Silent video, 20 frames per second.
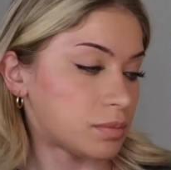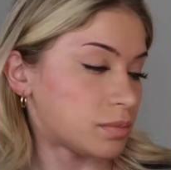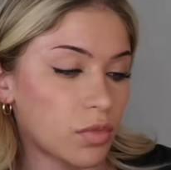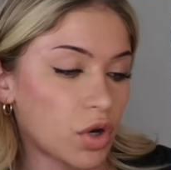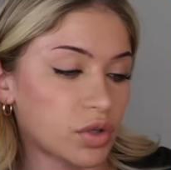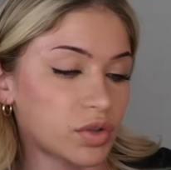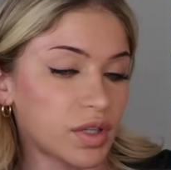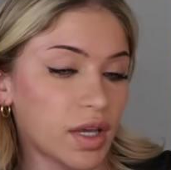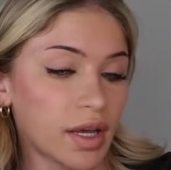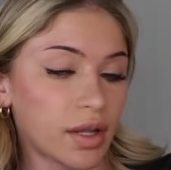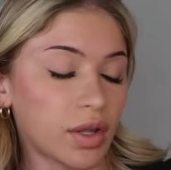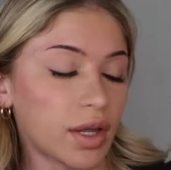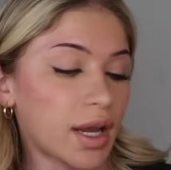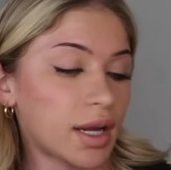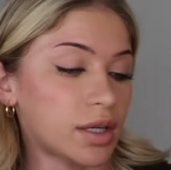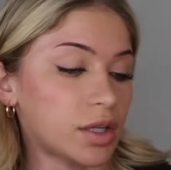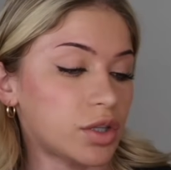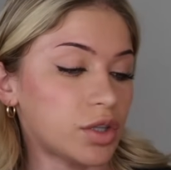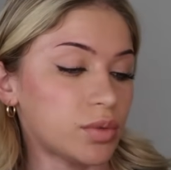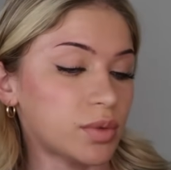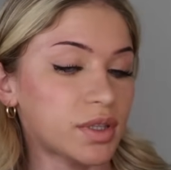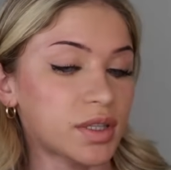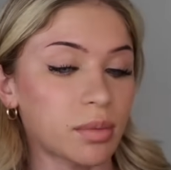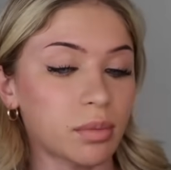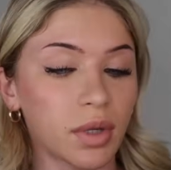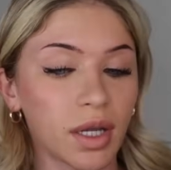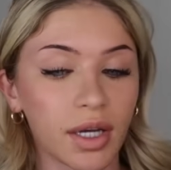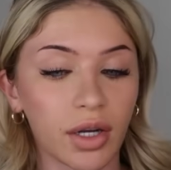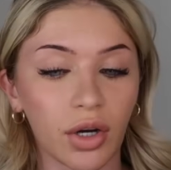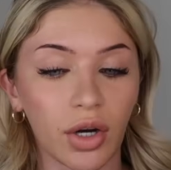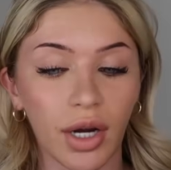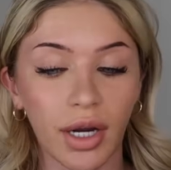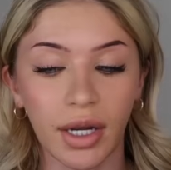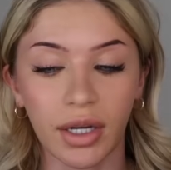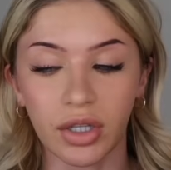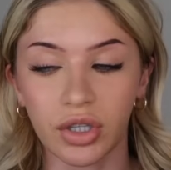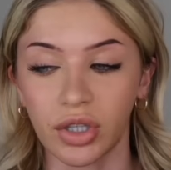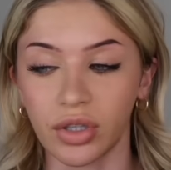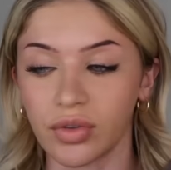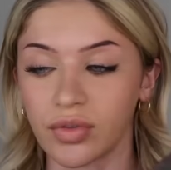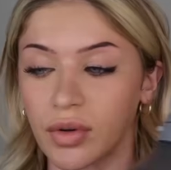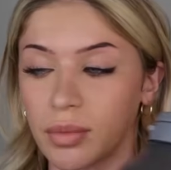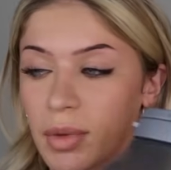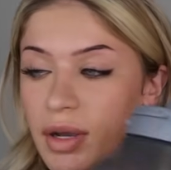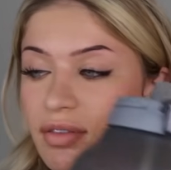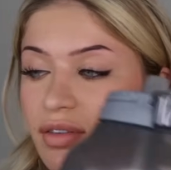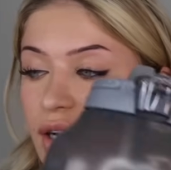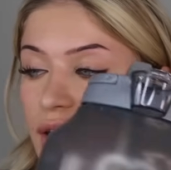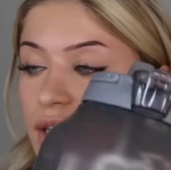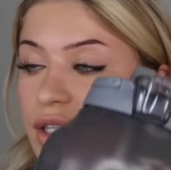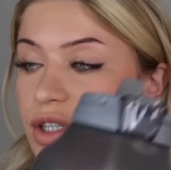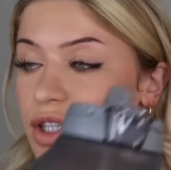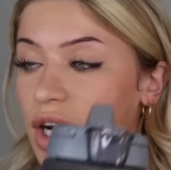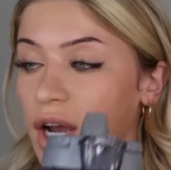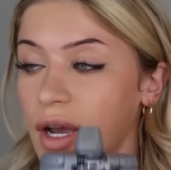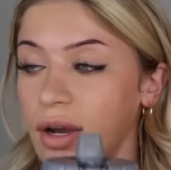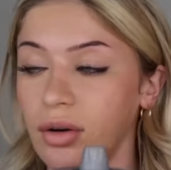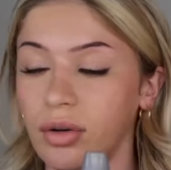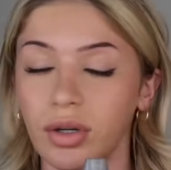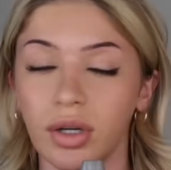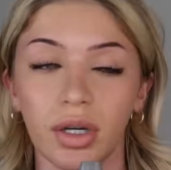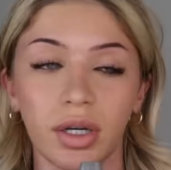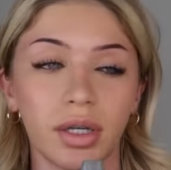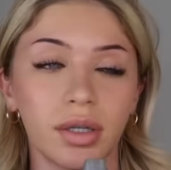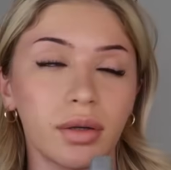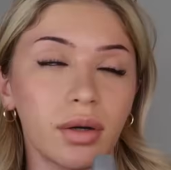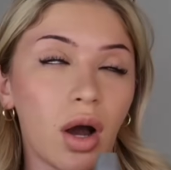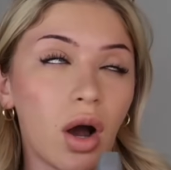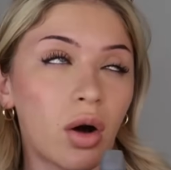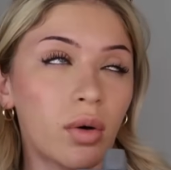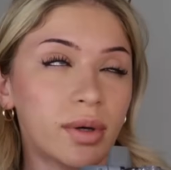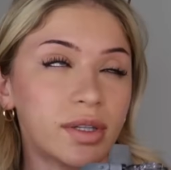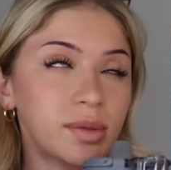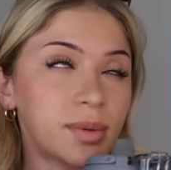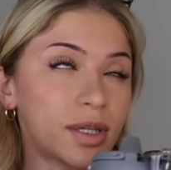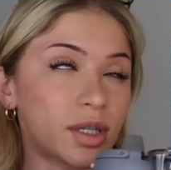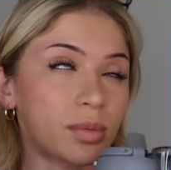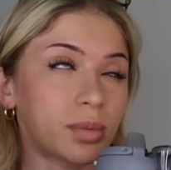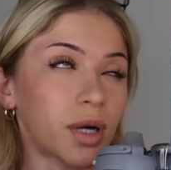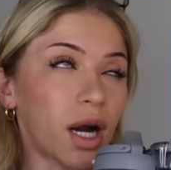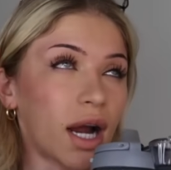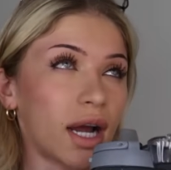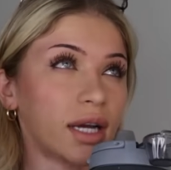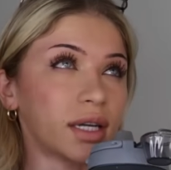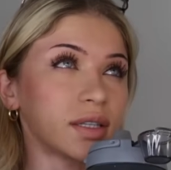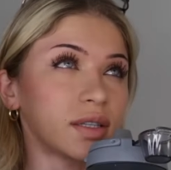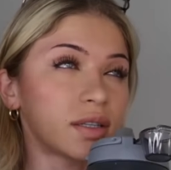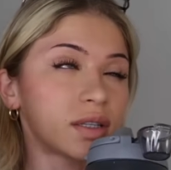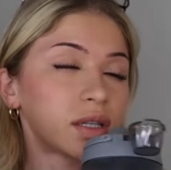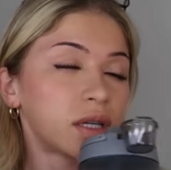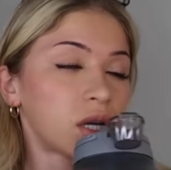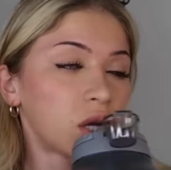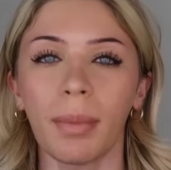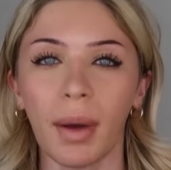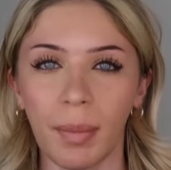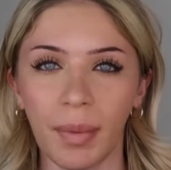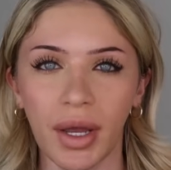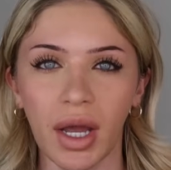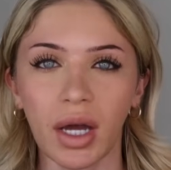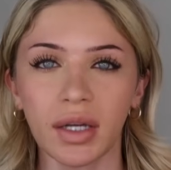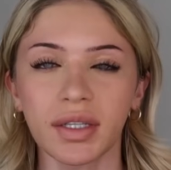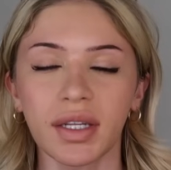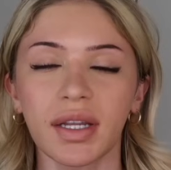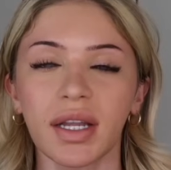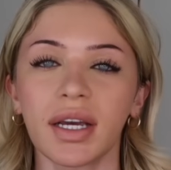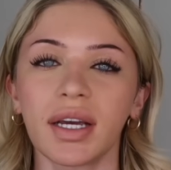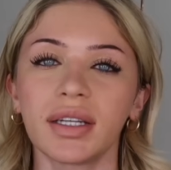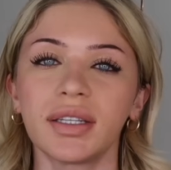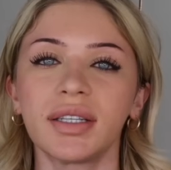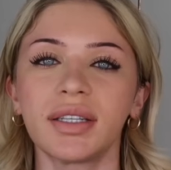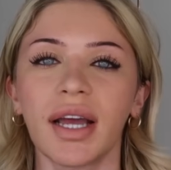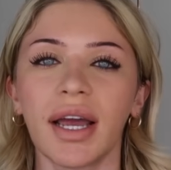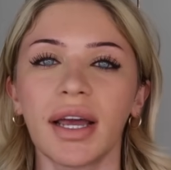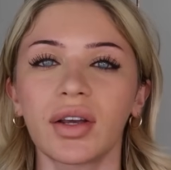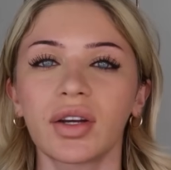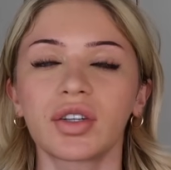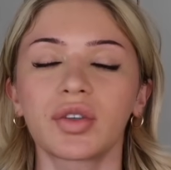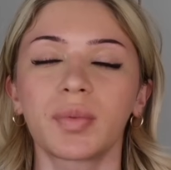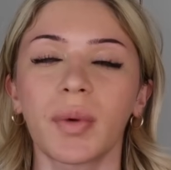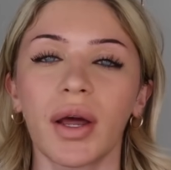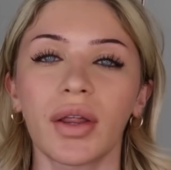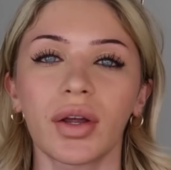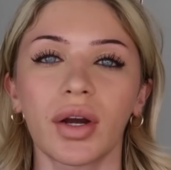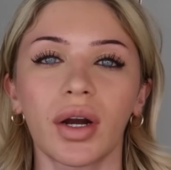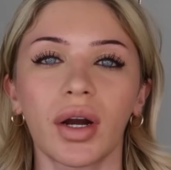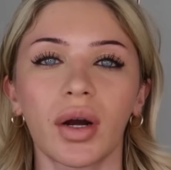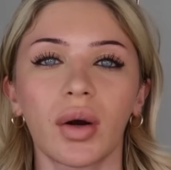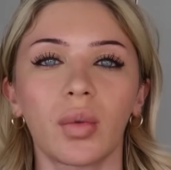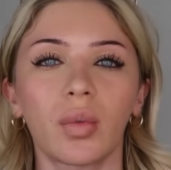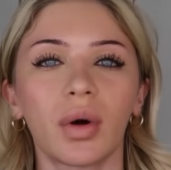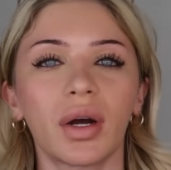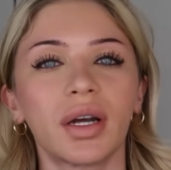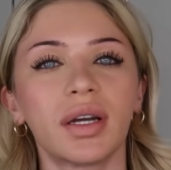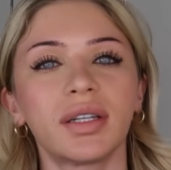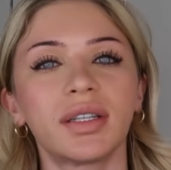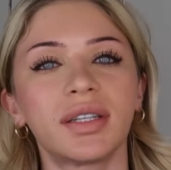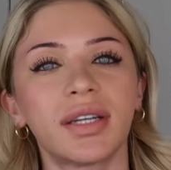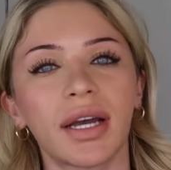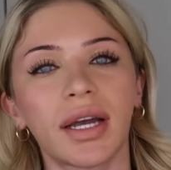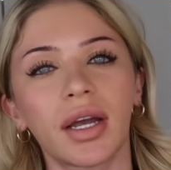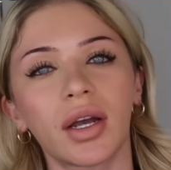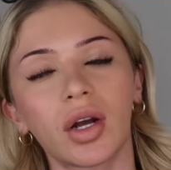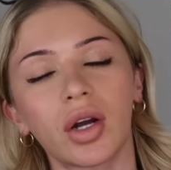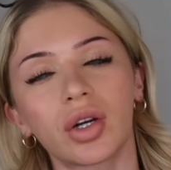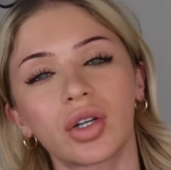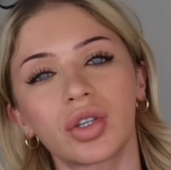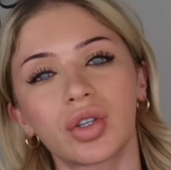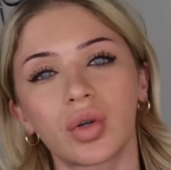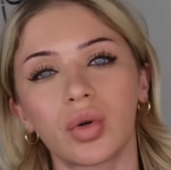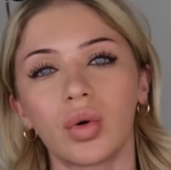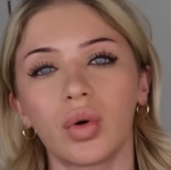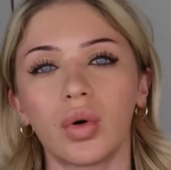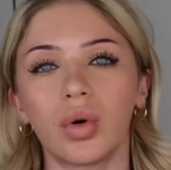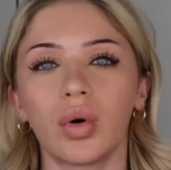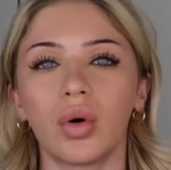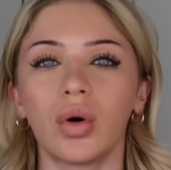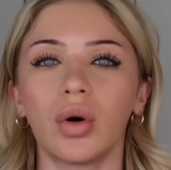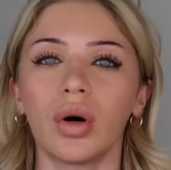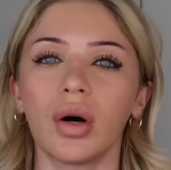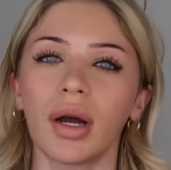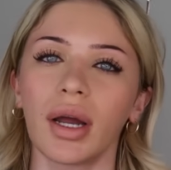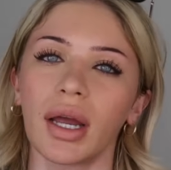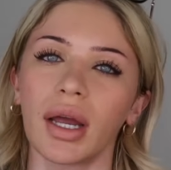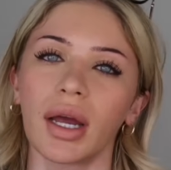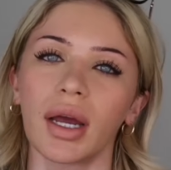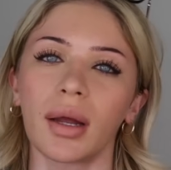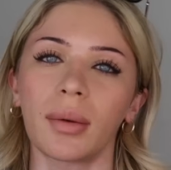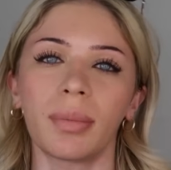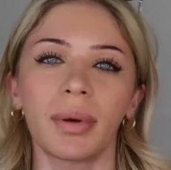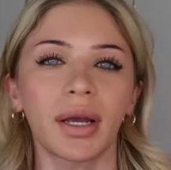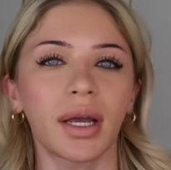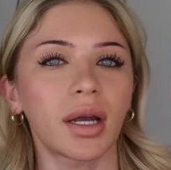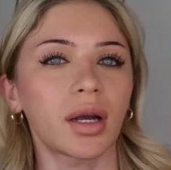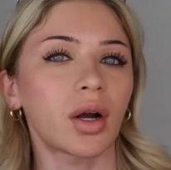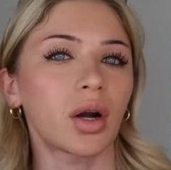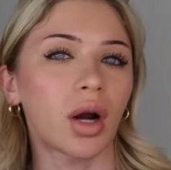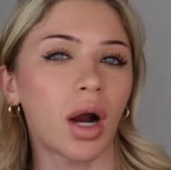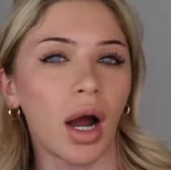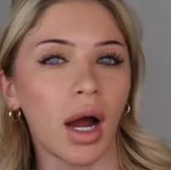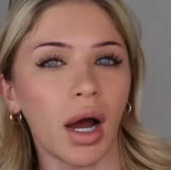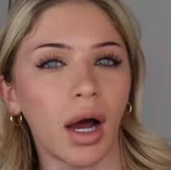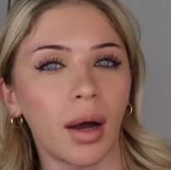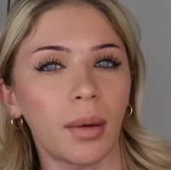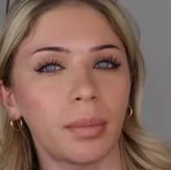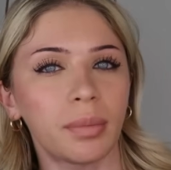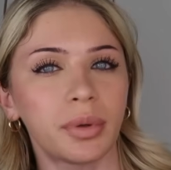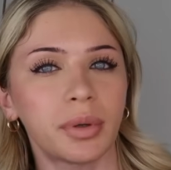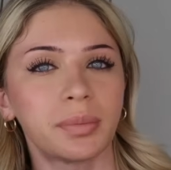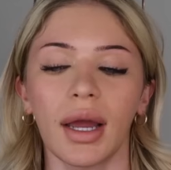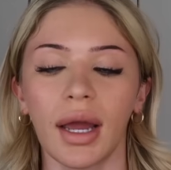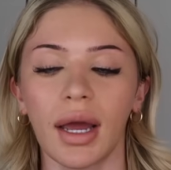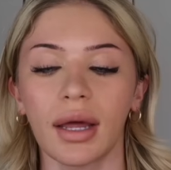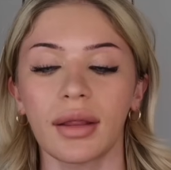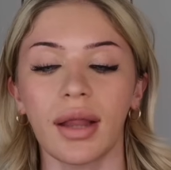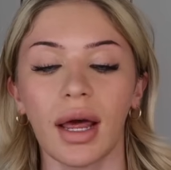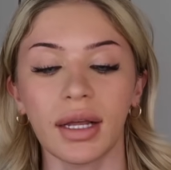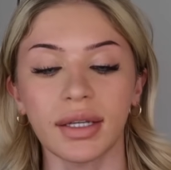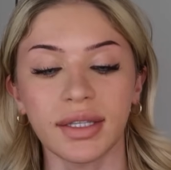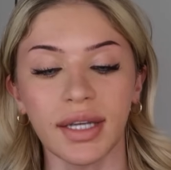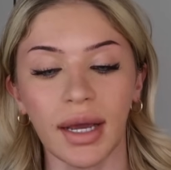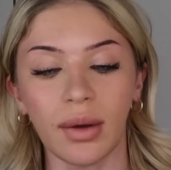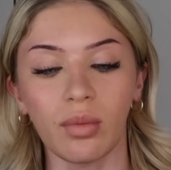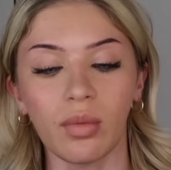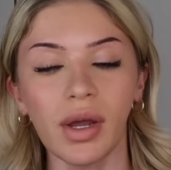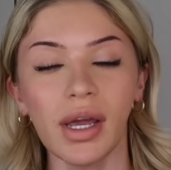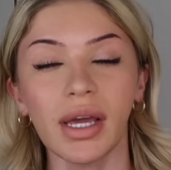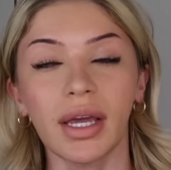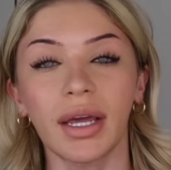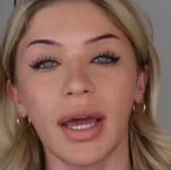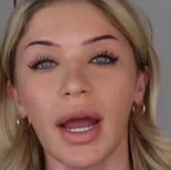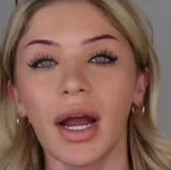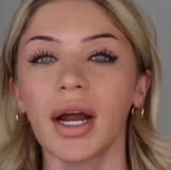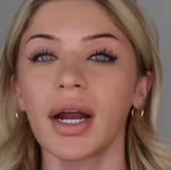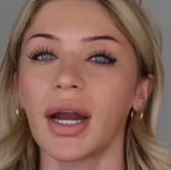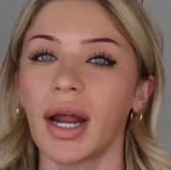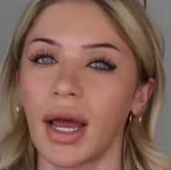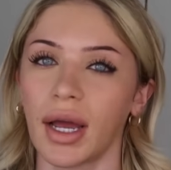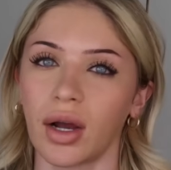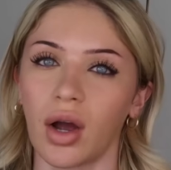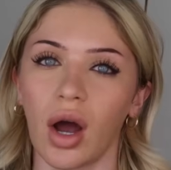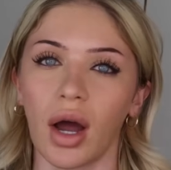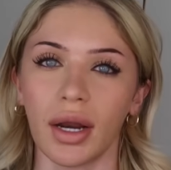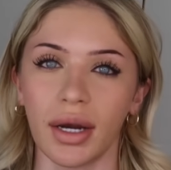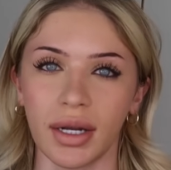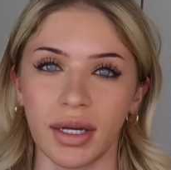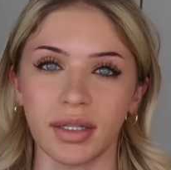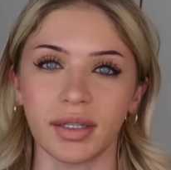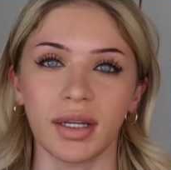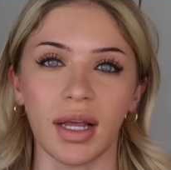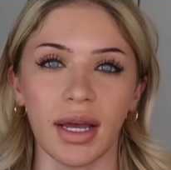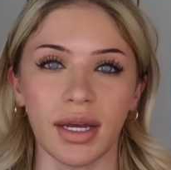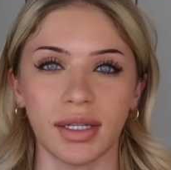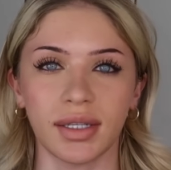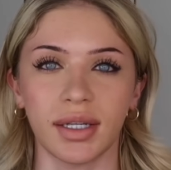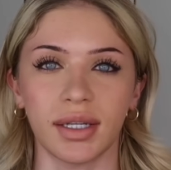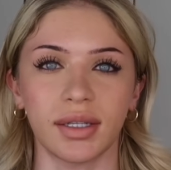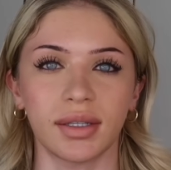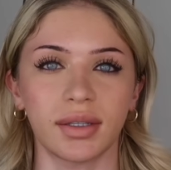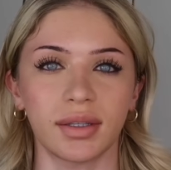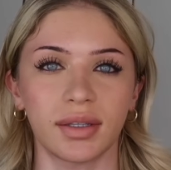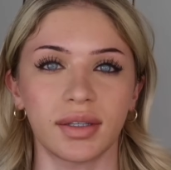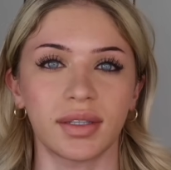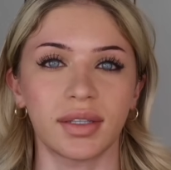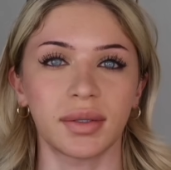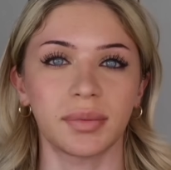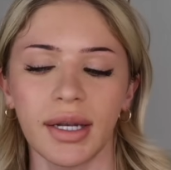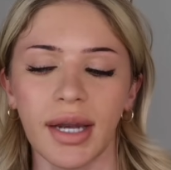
Most likely had to do with some lingering issues from my fucking childhood. Always been depressed. But because of this, Taylor's brother was taking her to school and picking her up. And that same week, Garrett had gotten his license.